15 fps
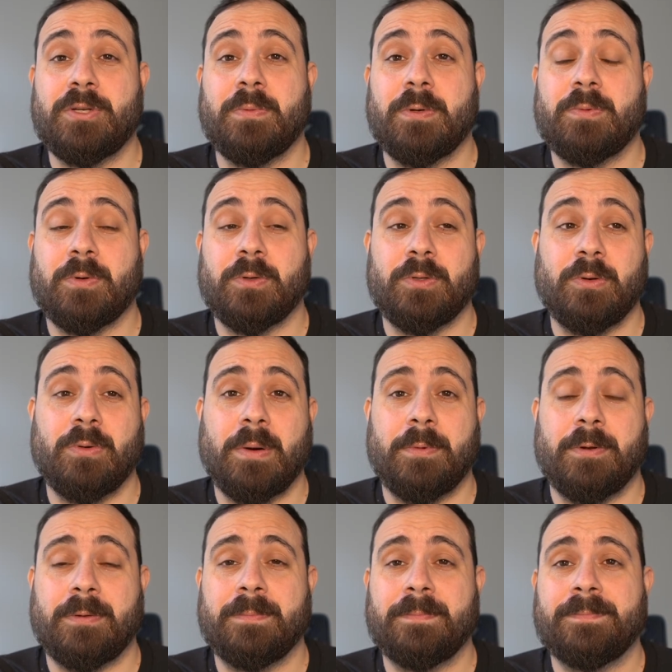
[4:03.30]
more
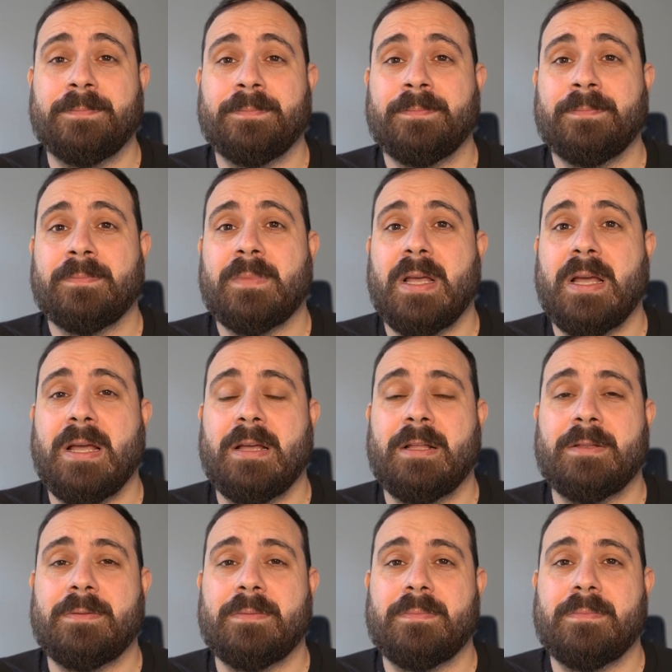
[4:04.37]
durable.
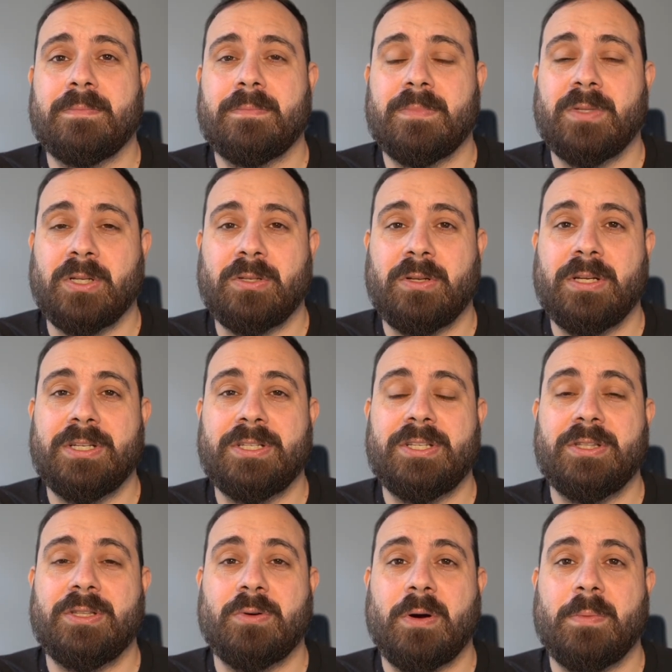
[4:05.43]
And not only is
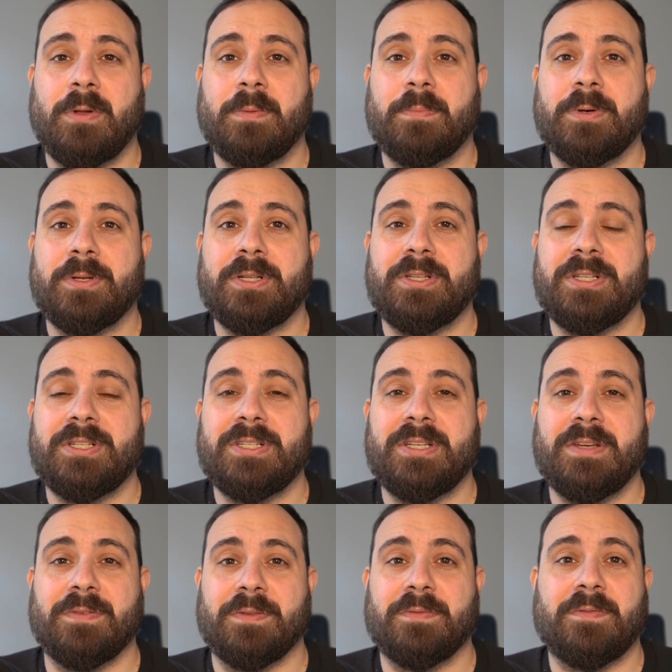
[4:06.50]
it durable, but it is
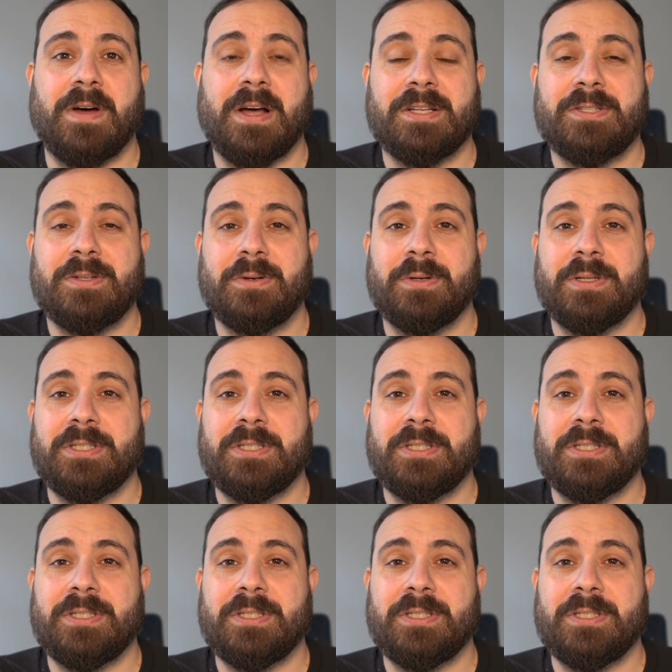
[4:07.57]
even faster.